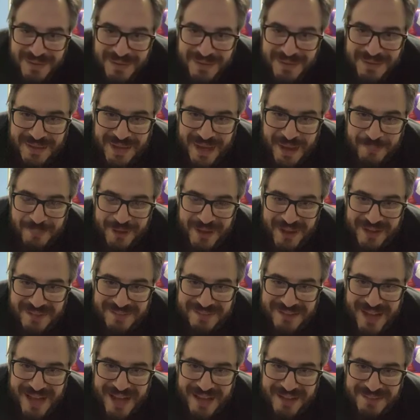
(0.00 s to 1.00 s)
Gamma
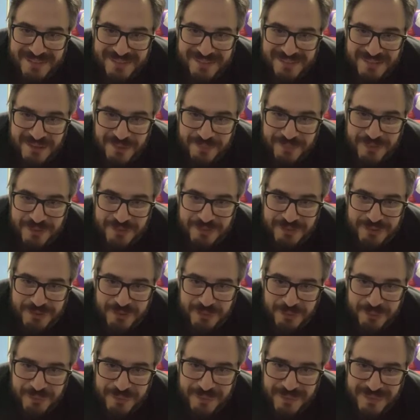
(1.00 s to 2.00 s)
Attack is number
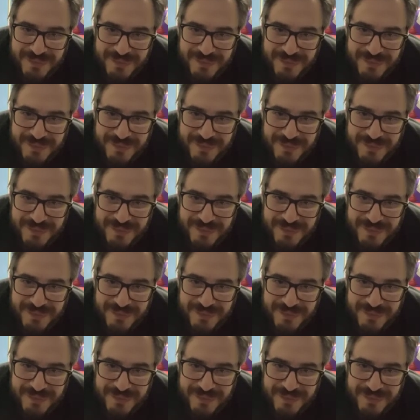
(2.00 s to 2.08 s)
2?